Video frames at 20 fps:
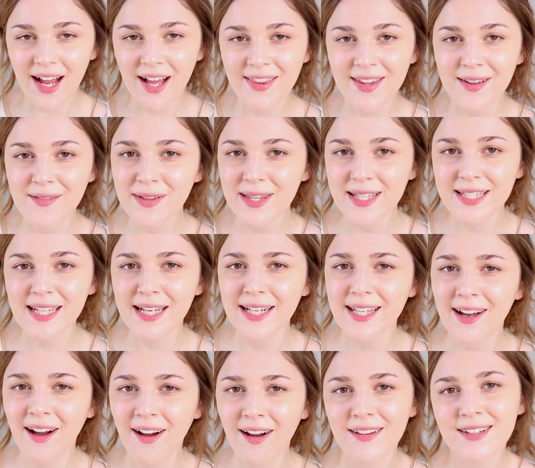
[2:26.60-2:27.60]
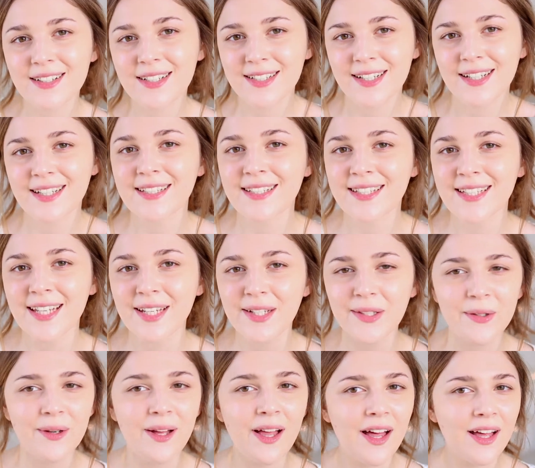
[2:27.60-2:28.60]
And then for the slightly harder to
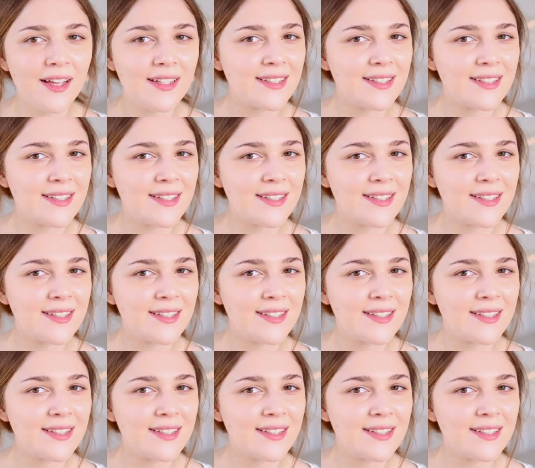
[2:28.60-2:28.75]
conceal,